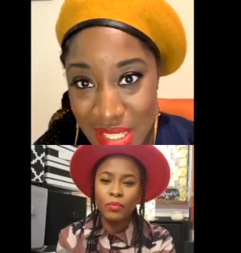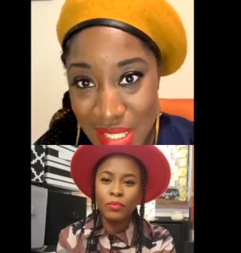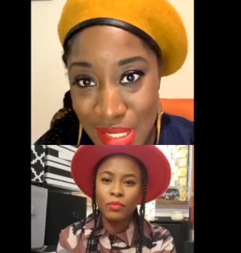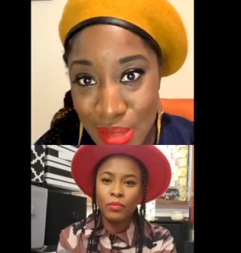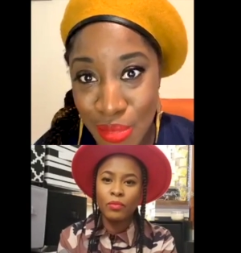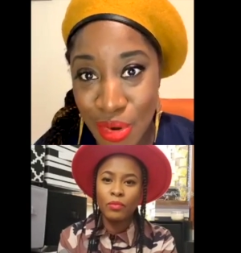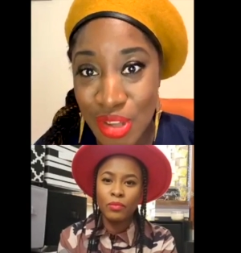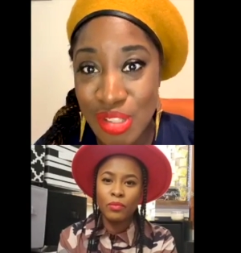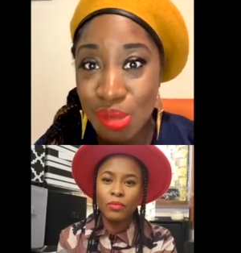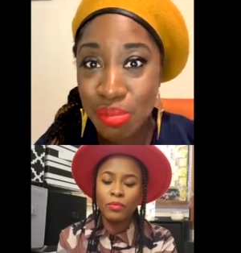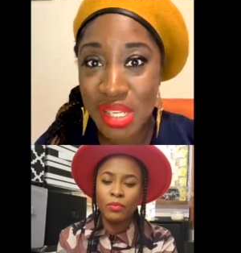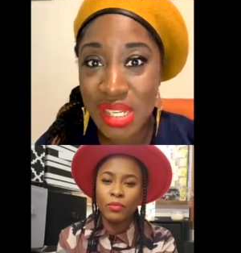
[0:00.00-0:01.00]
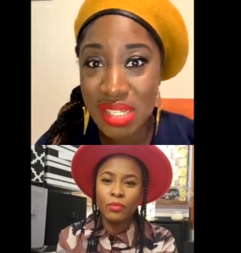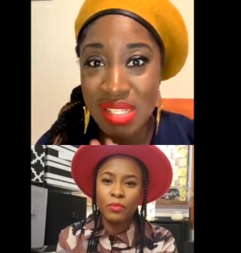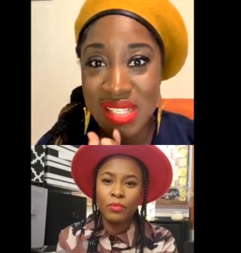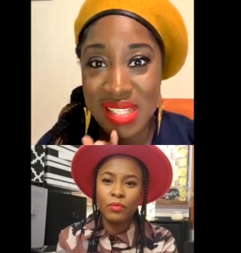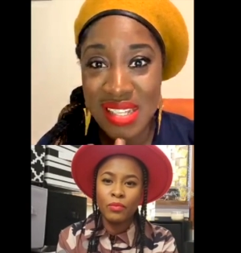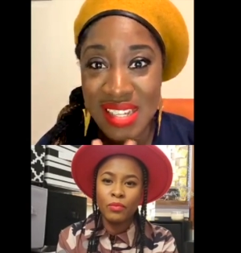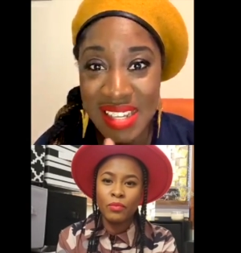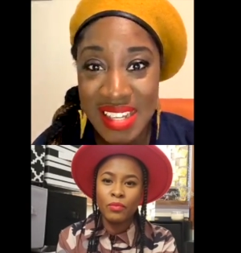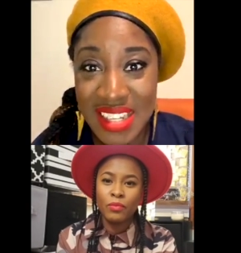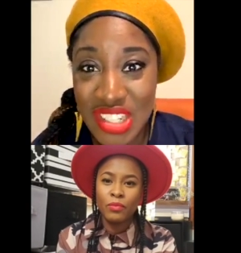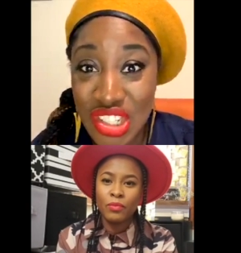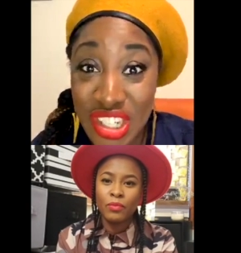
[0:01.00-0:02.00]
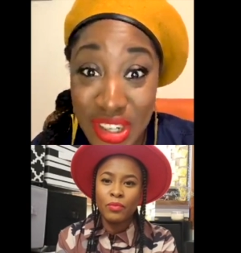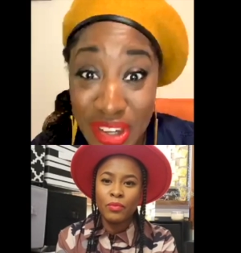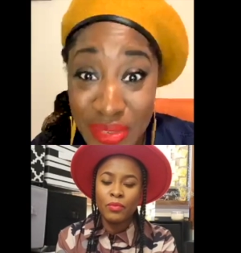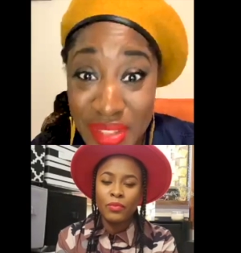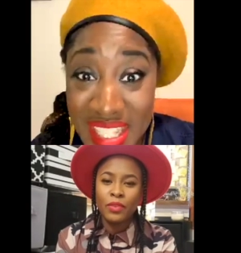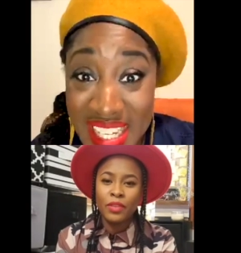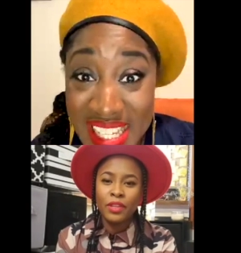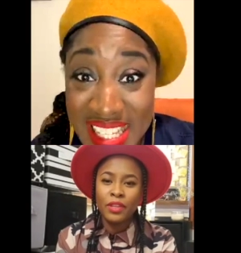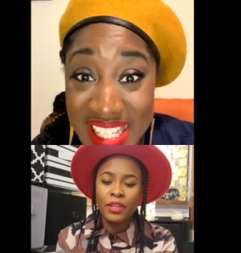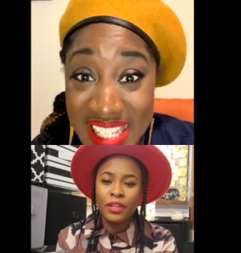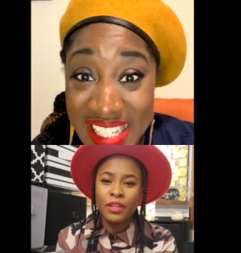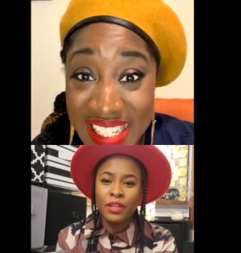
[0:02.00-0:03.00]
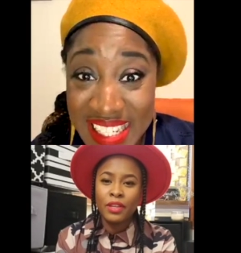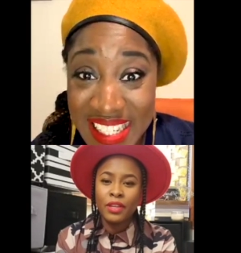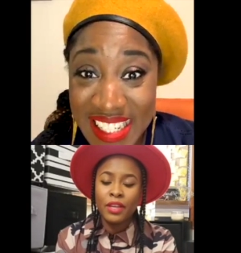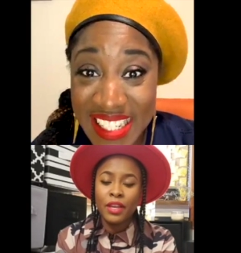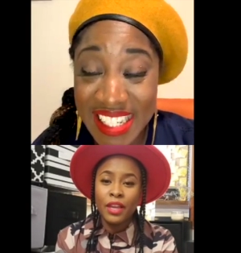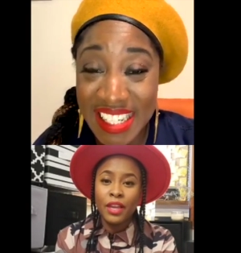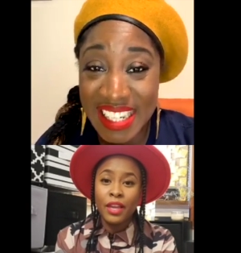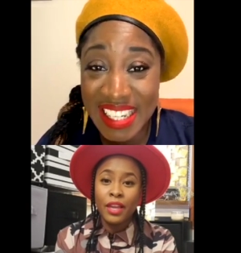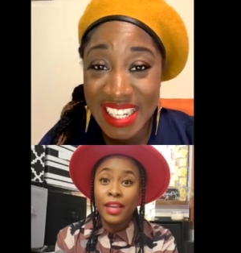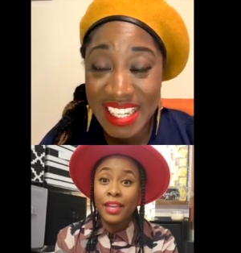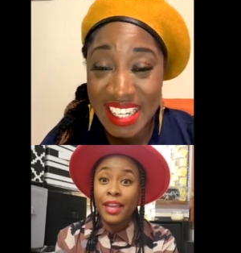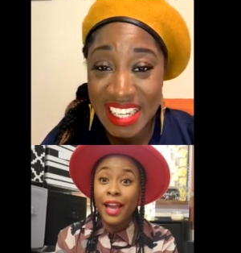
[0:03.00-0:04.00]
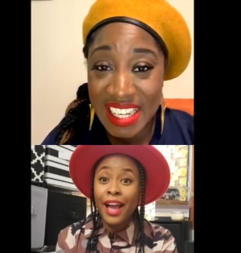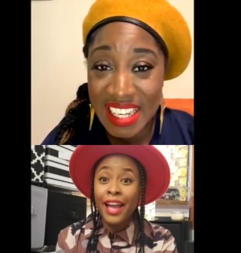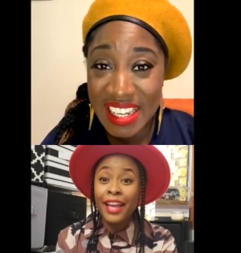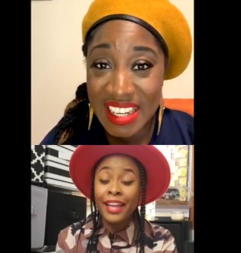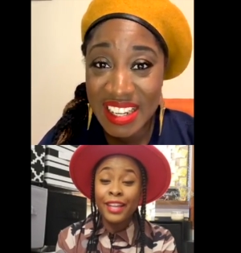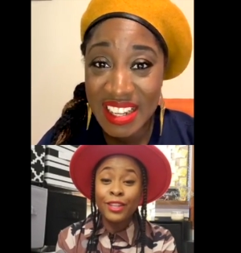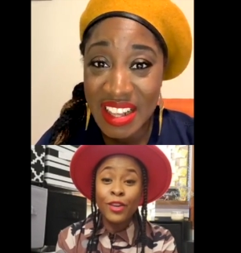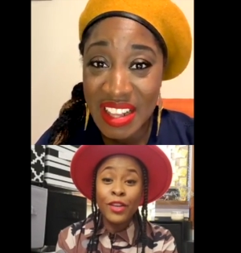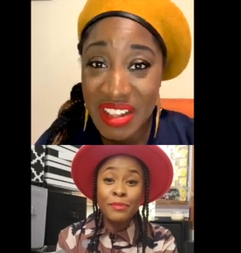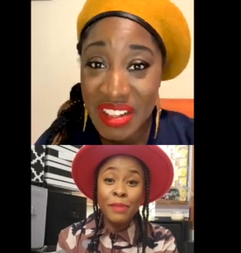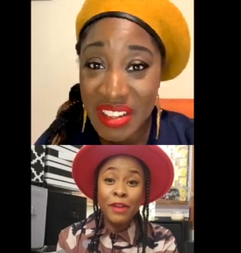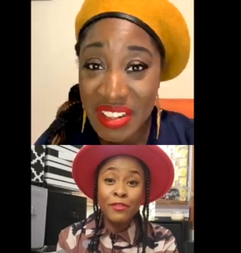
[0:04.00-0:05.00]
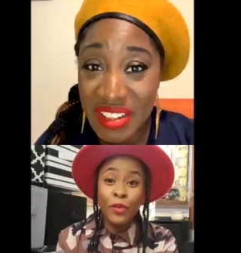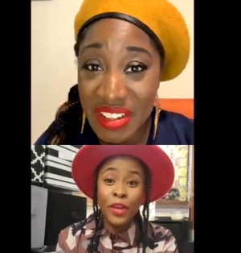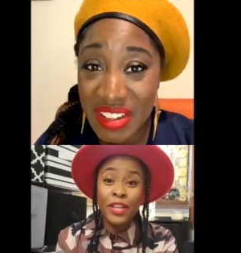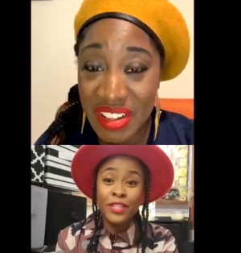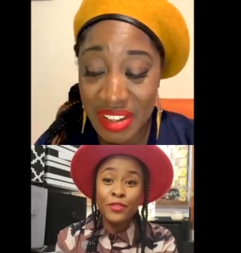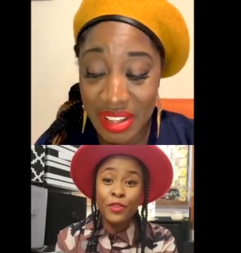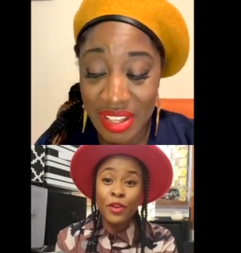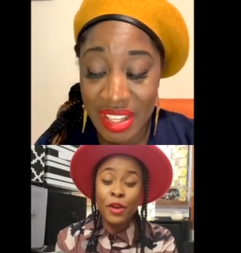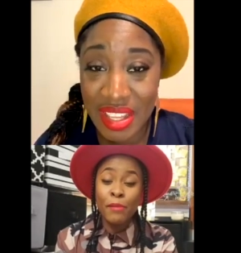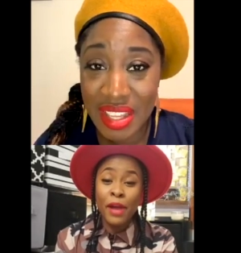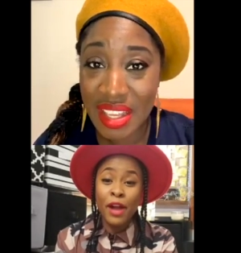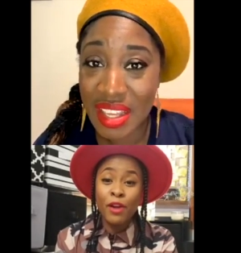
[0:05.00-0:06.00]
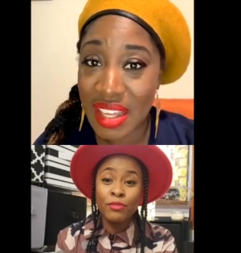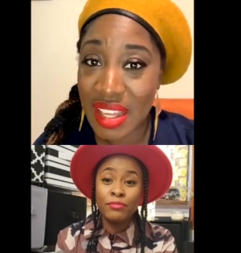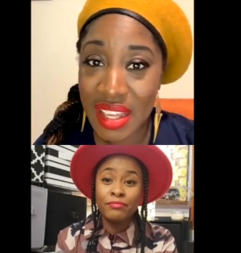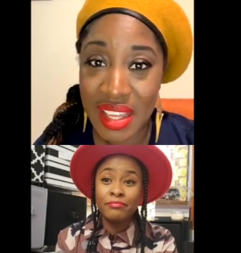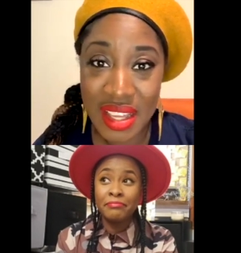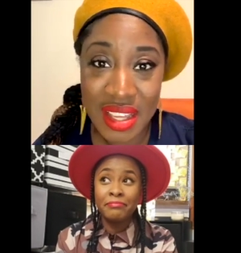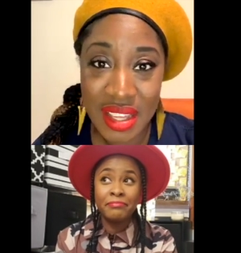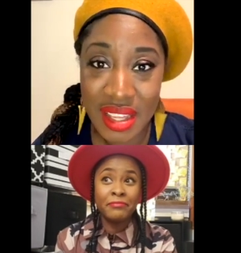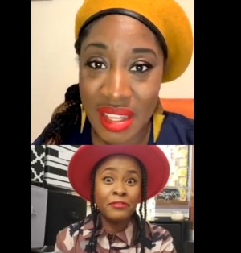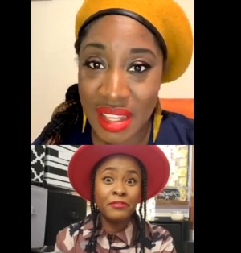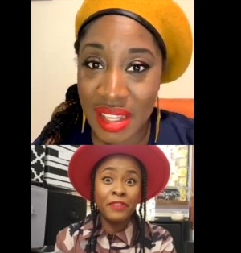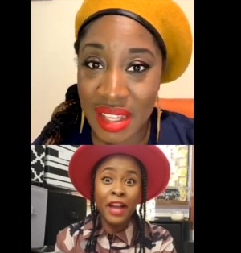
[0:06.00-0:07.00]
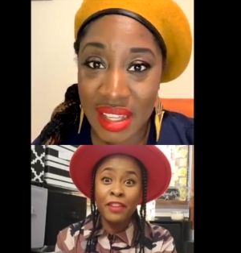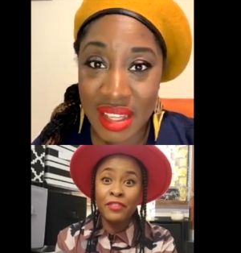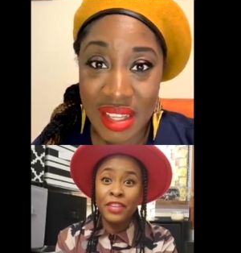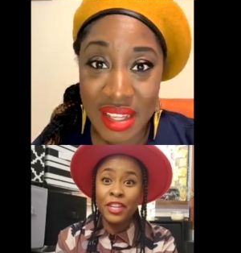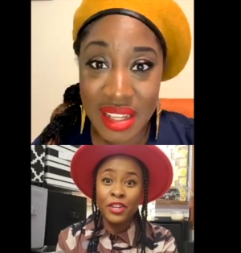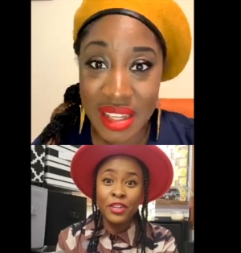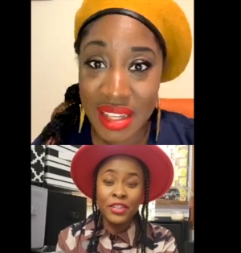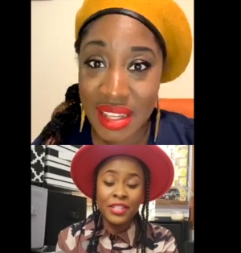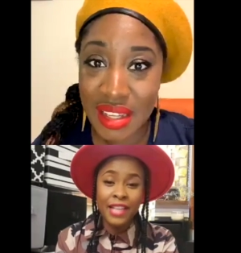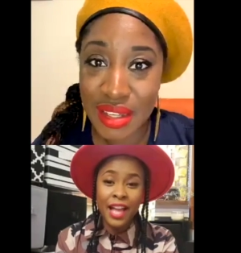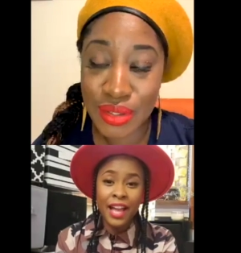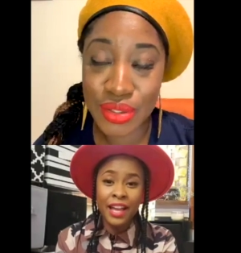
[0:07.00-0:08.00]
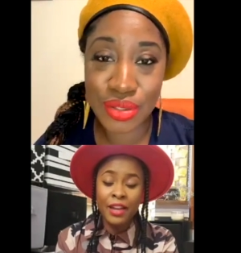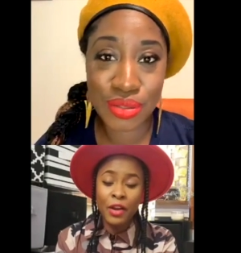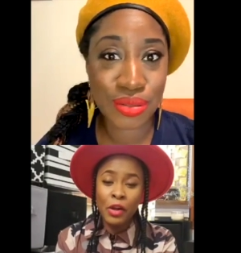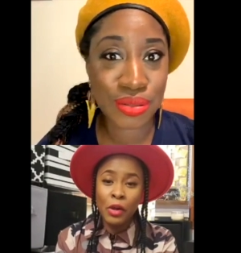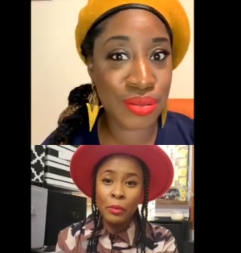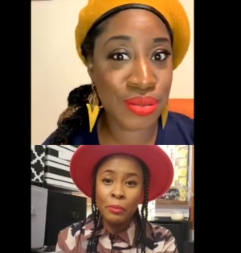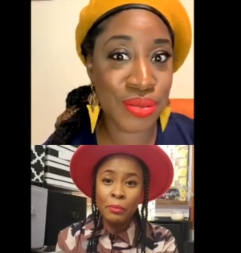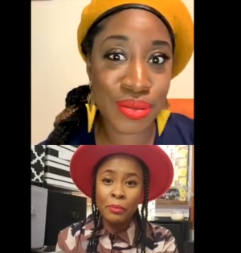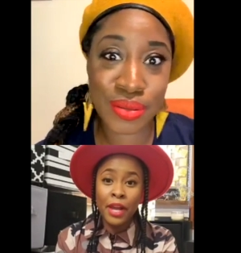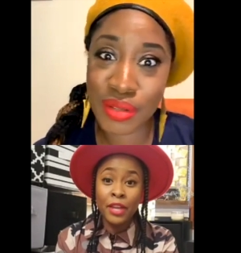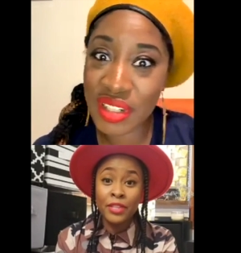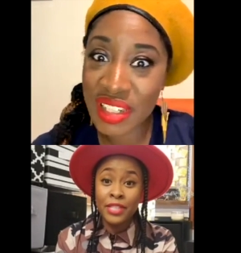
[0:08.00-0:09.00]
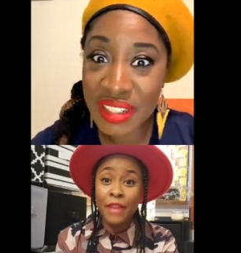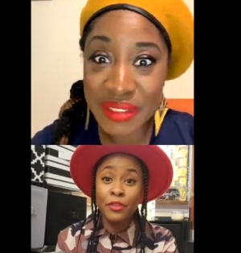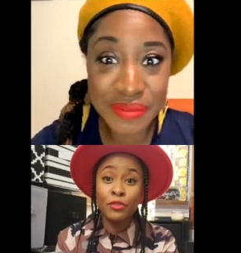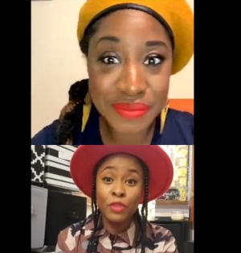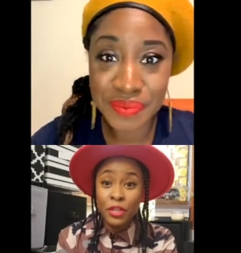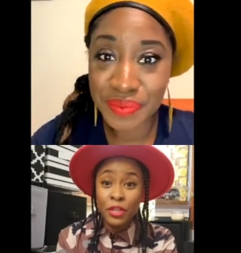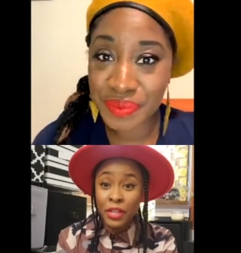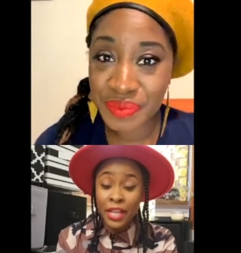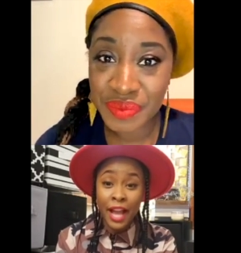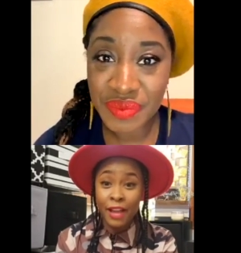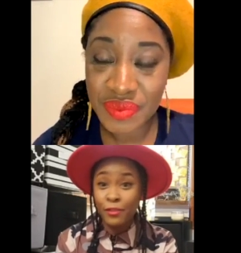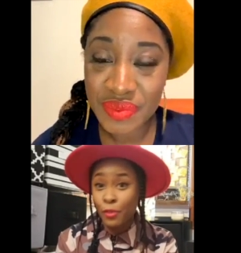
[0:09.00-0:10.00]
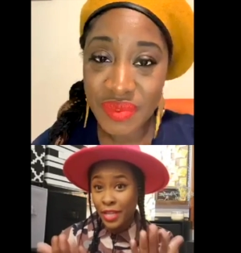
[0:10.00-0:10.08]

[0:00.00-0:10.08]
Speaker 1: into some more. So please share with us. Yeah,
Speaker 2: I, had, I lost my voice for about five years. I um I used to have a really, really high